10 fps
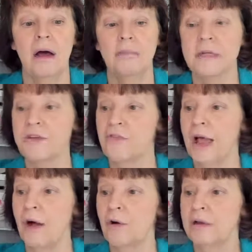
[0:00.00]
This
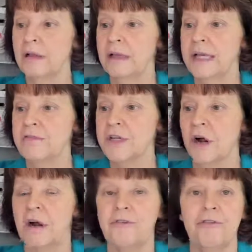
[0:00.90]
flower and the leaves
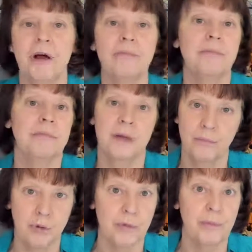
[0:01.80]
are from the
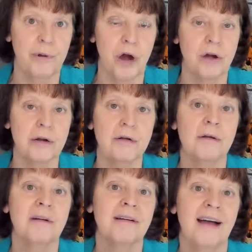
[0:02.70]
Embroidery
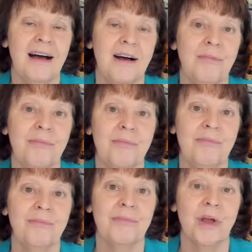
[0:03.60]
Garden
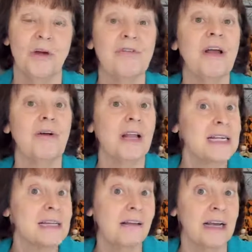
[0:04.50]
Flower
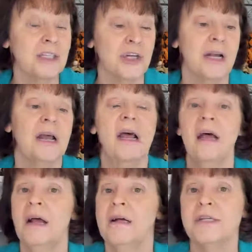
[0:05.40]
Lace Collection.
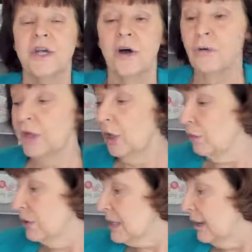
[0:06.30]
So,
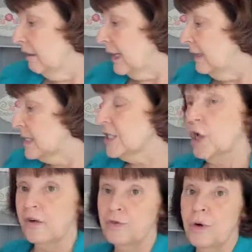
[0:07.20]
using a lot of this
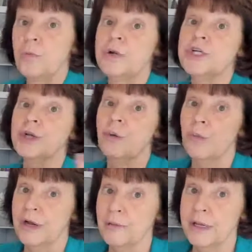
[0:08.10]
software, which
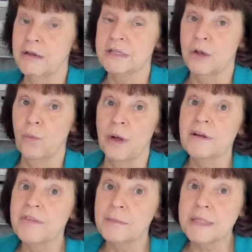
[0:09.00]
we're going to be using
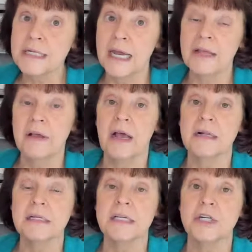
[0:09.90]
one of them today, the
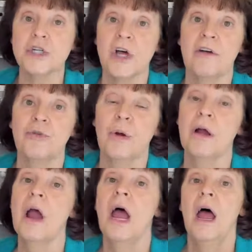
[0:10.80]
Cut and Stitch software,